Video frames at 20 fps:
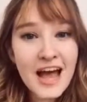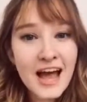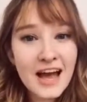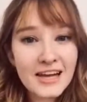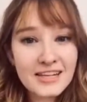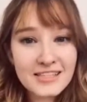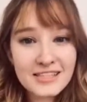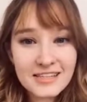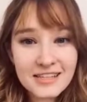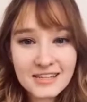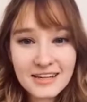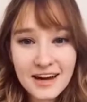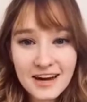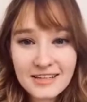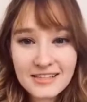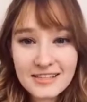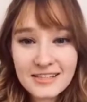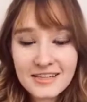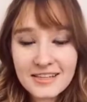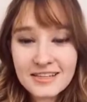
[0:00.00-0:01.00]
and
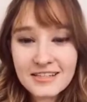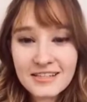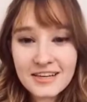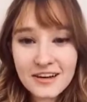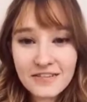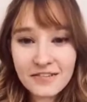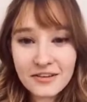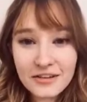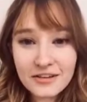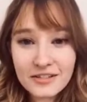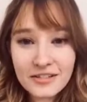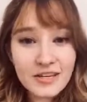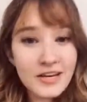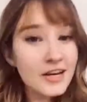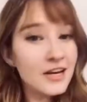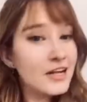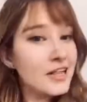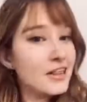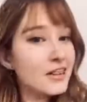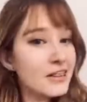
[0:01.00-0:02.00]
scholastic endeavors.
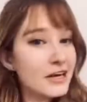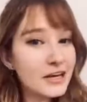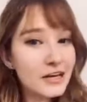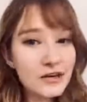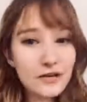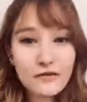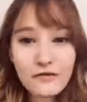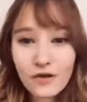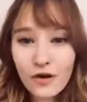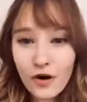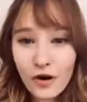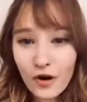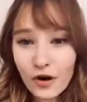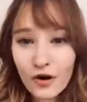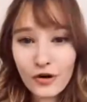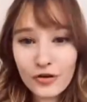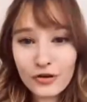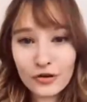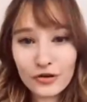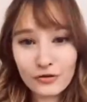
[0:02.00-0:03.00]
Thank you for all
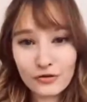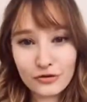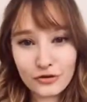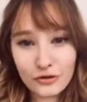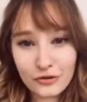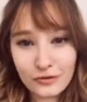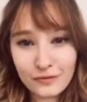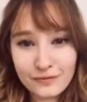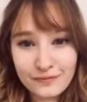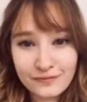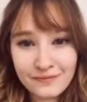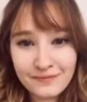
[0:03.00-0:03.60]
that you do.